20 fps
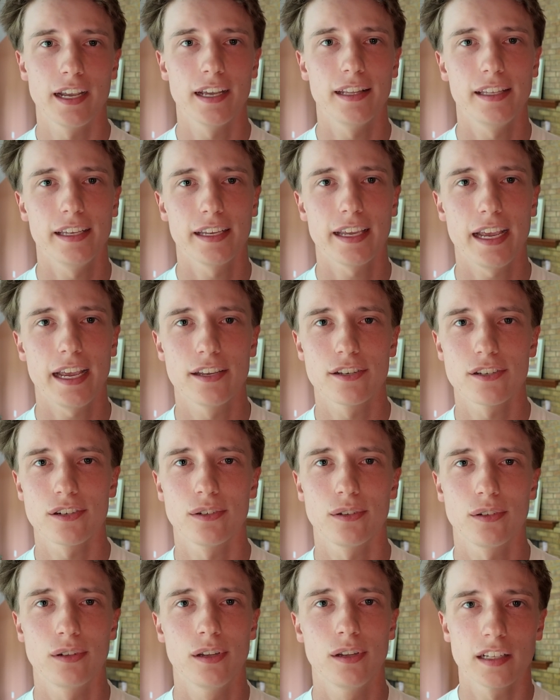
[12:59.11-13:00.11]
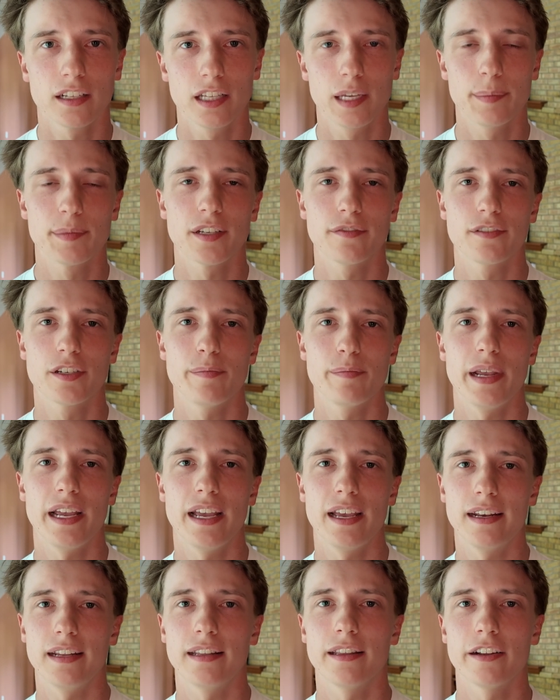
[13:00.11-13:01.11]
and the occasional clips of
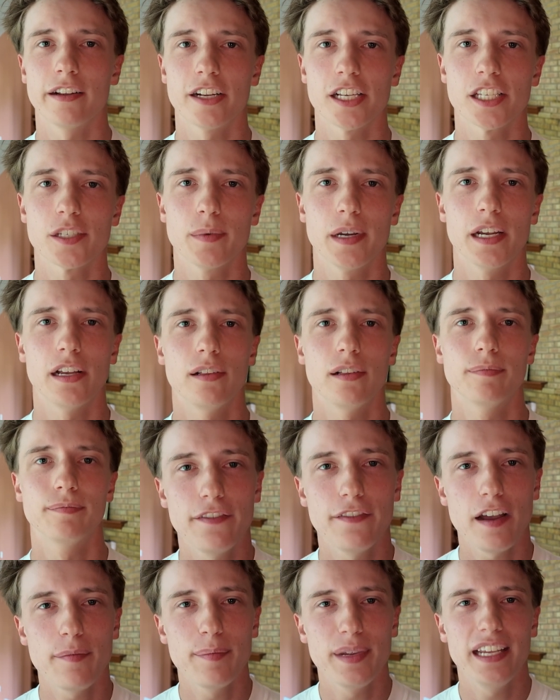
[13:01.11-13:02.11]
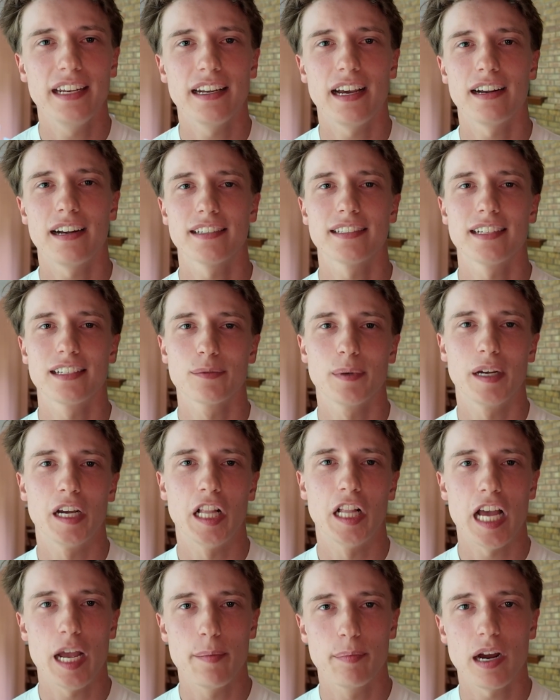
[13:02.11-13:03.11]
Japan in there as well. If I'm being honest as
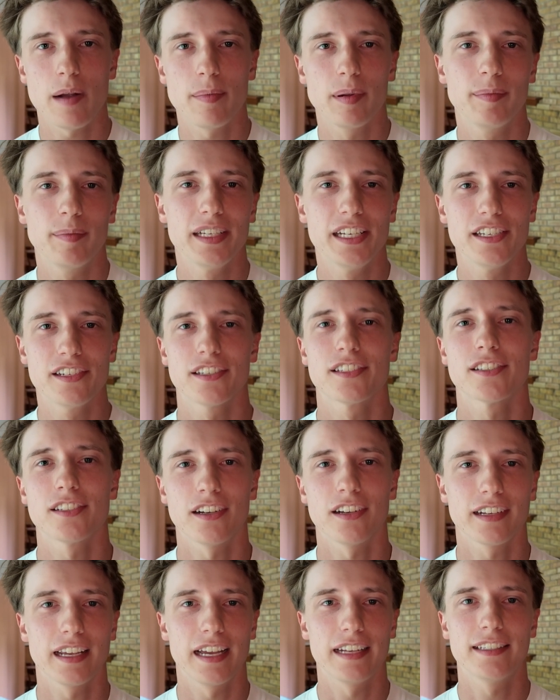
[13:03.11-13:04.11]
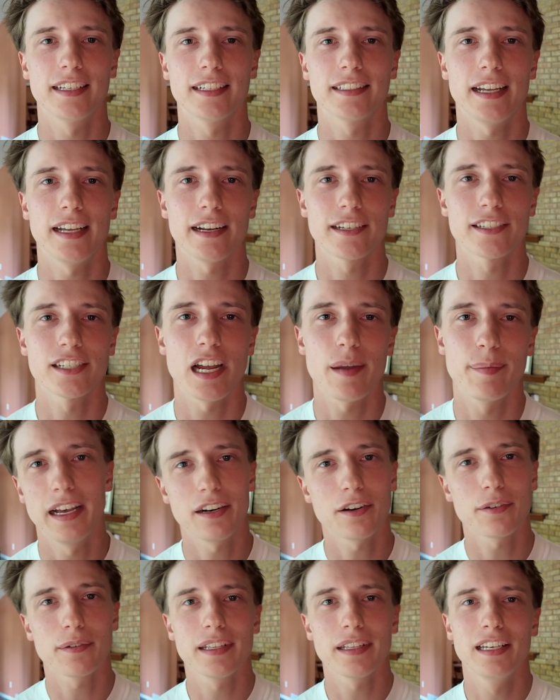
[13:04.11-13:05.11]
well, I probably just suck at TikTok Shop. I
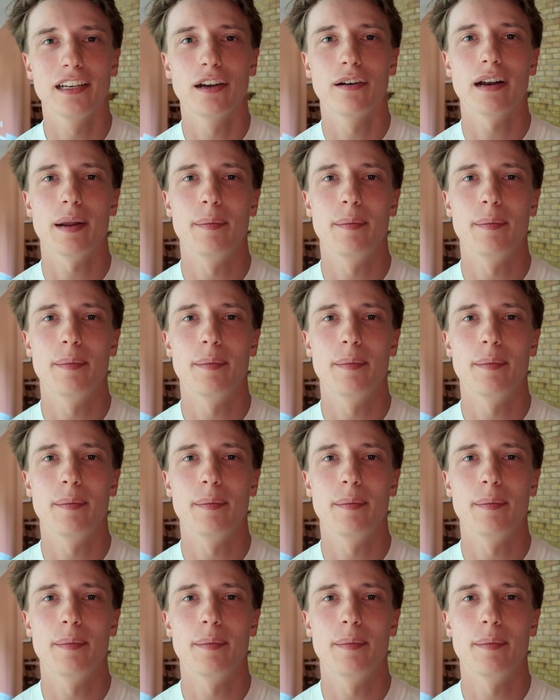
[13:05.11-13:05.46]
don't really know what